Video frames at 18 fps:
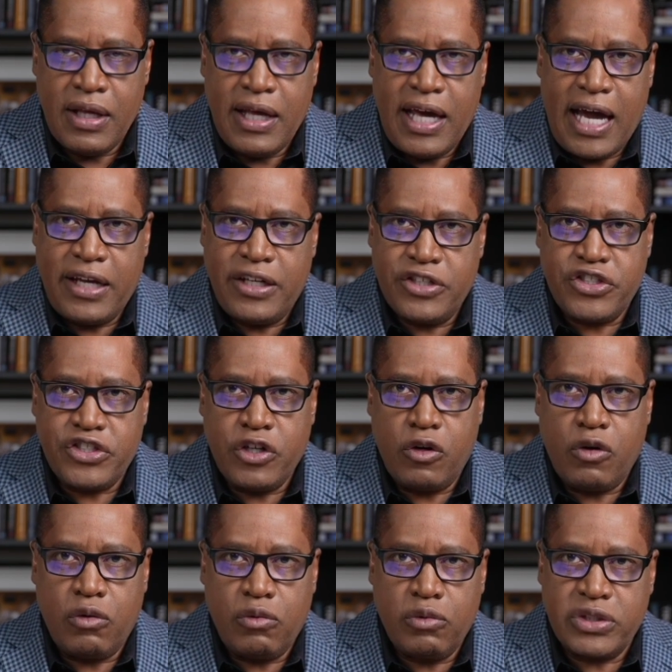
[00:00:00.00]
And his
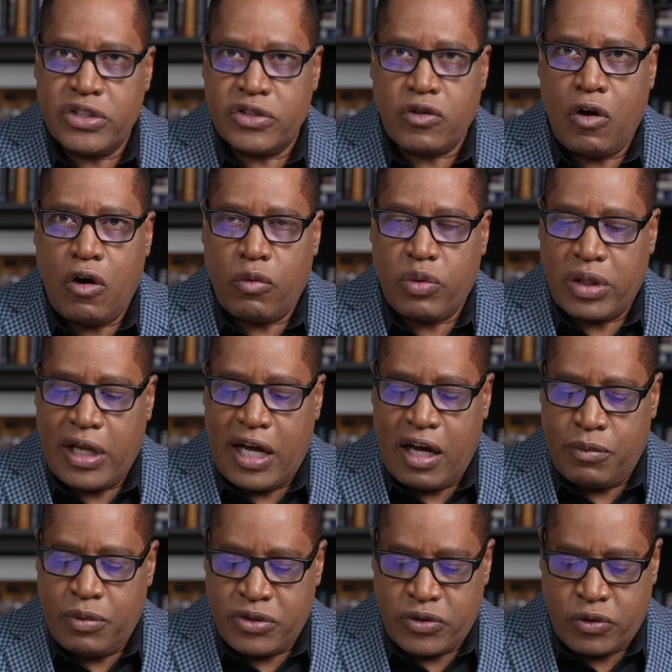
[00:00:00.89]
show, which is called
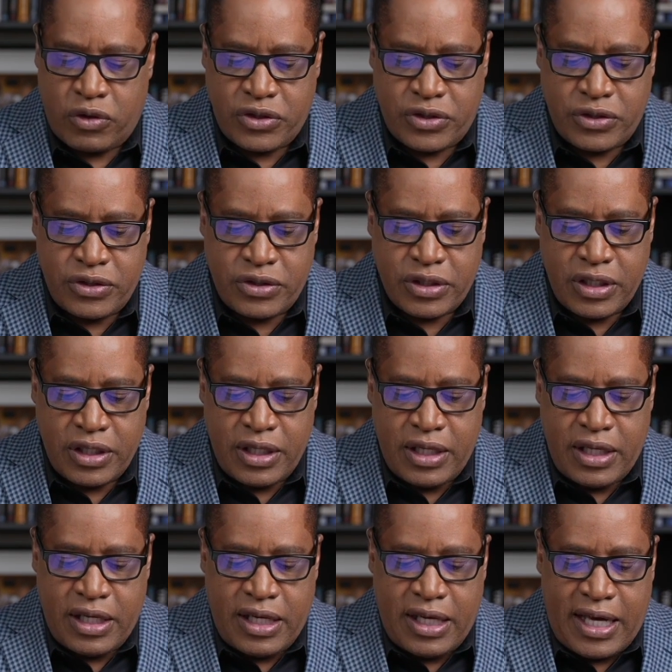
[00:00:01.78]
Reliable Sources,
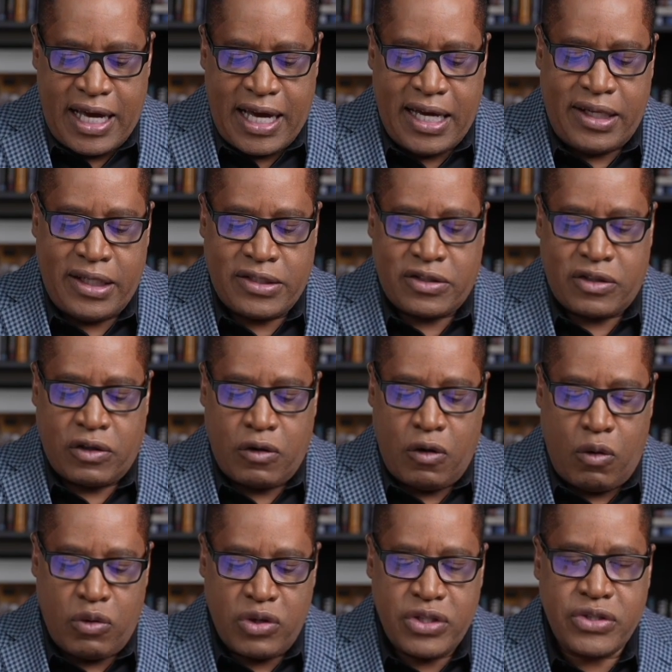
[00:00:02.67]
had its
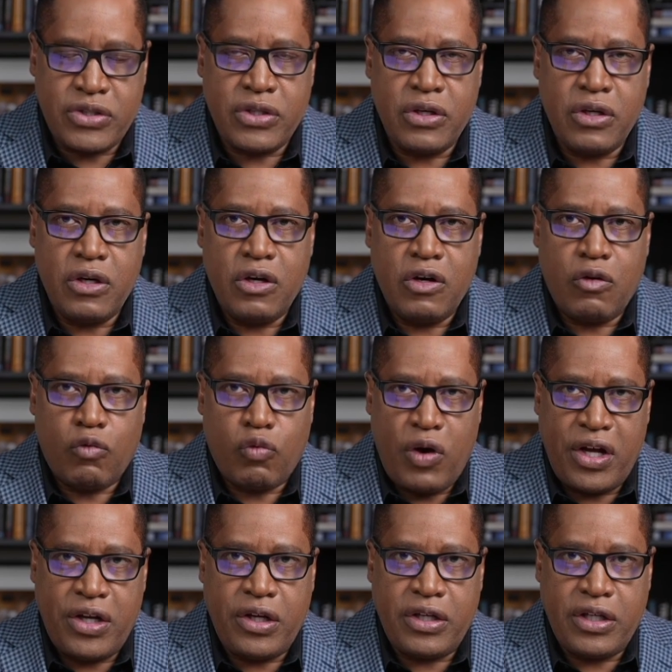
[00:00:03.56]
lowest
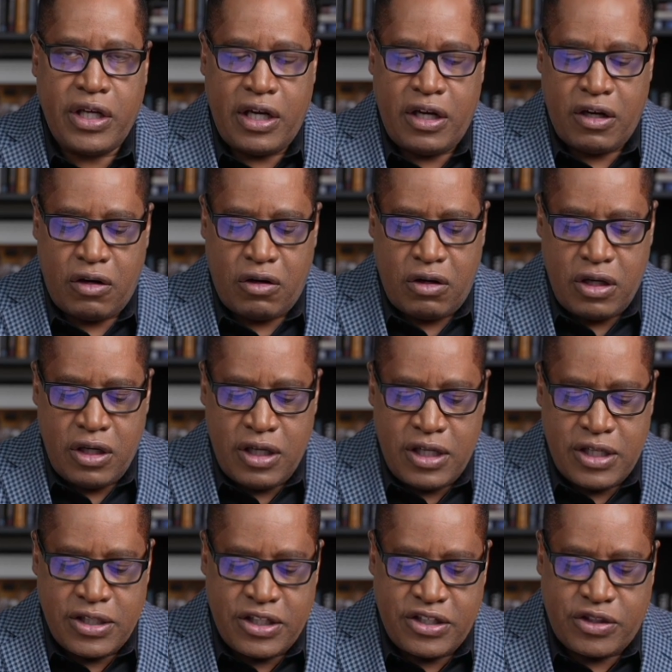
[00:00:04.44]
rated year
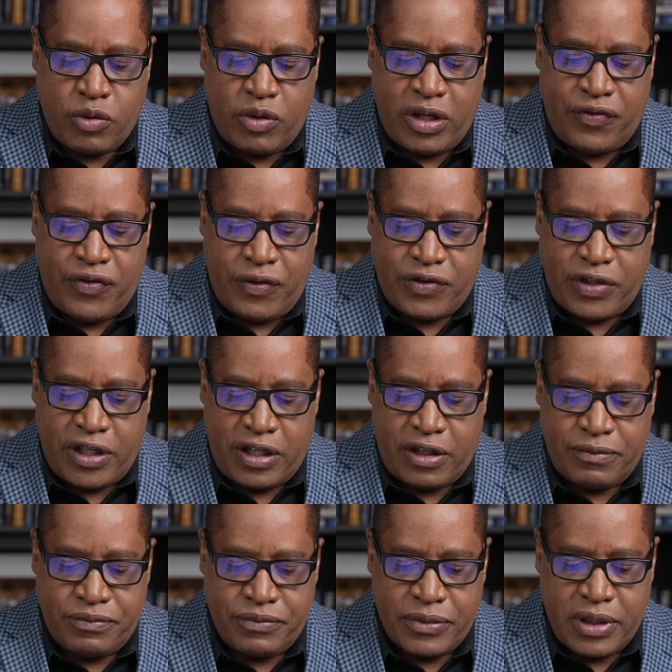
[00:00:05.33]
since
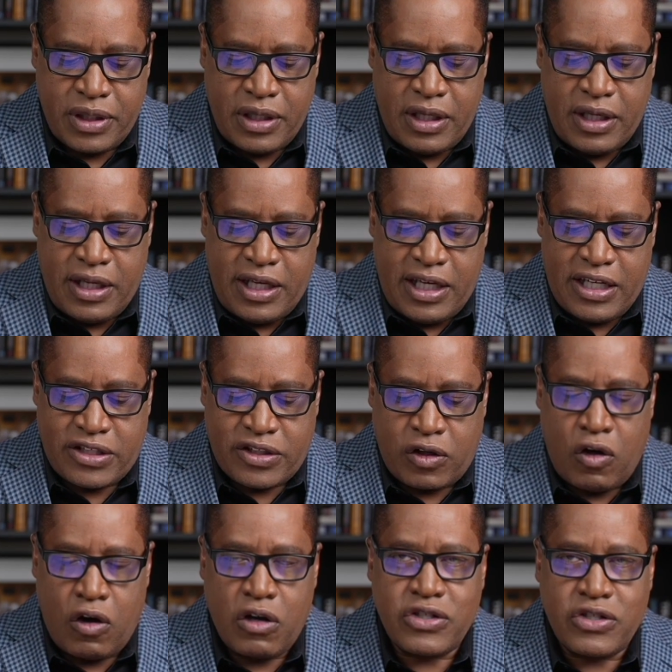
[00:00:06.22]
2015. It's
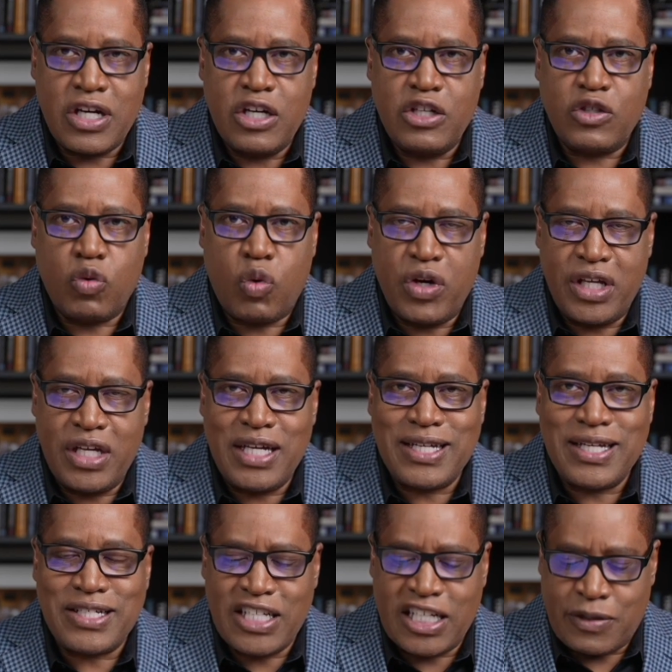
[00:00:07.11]
lost
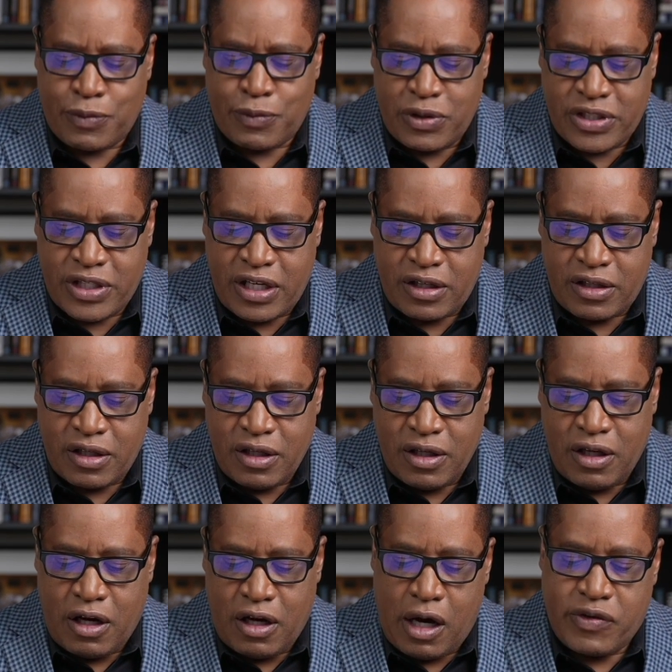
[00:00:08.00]
26%
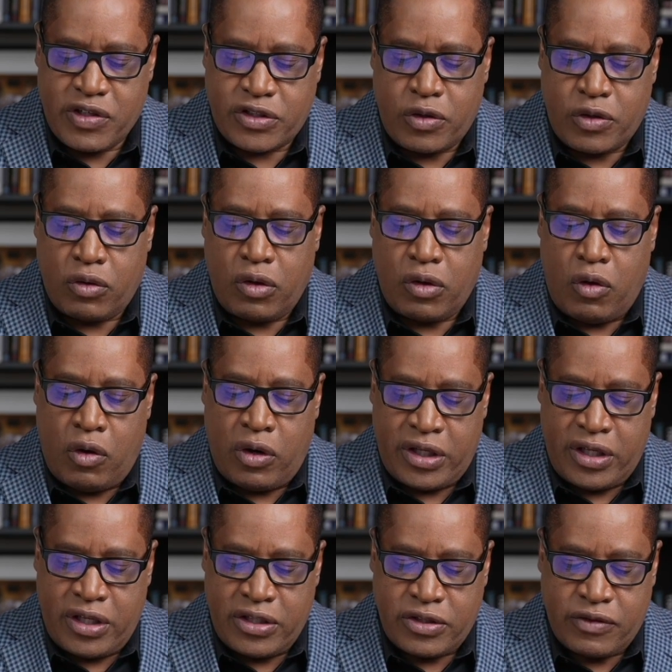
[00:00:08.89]
of its total
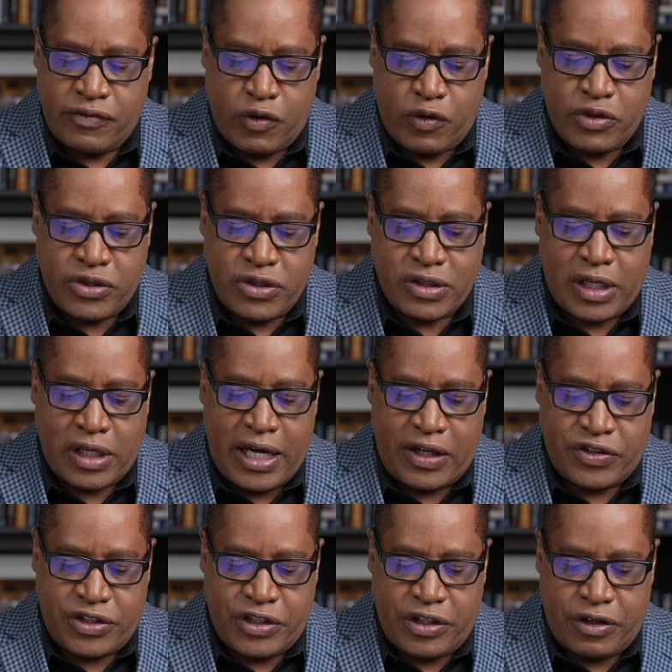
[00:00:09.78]
audience versus
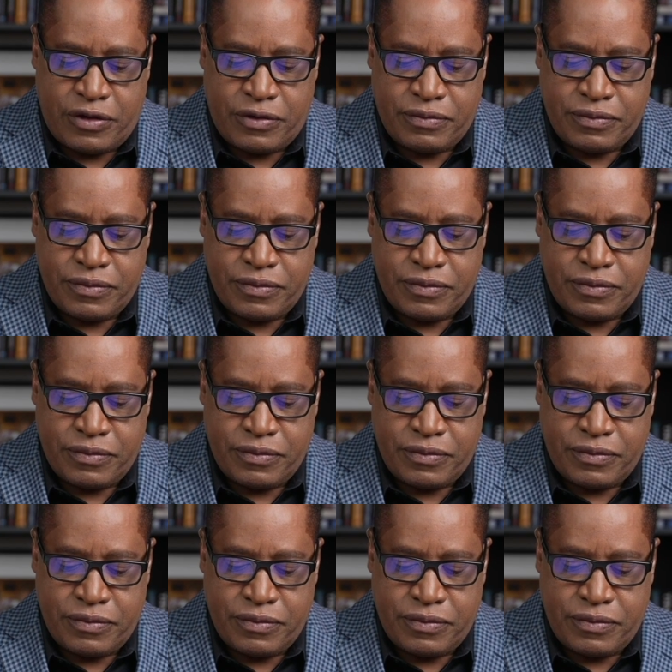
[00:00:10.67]
last year.